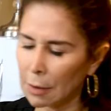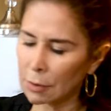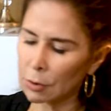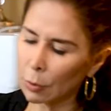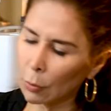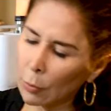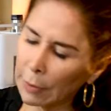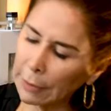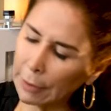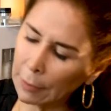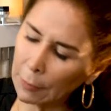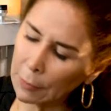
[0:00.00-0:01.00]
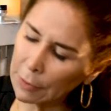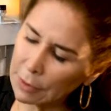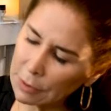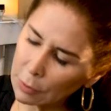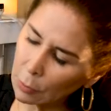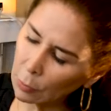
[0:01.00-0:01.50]
So right now
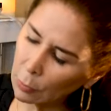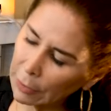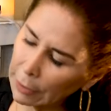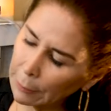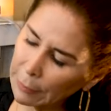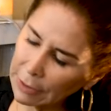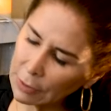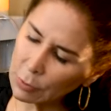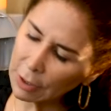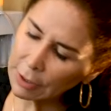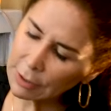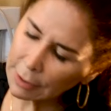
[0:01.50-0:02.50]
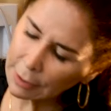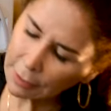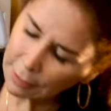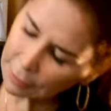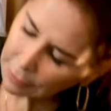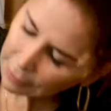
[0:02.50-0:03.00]
it's already penetrate, and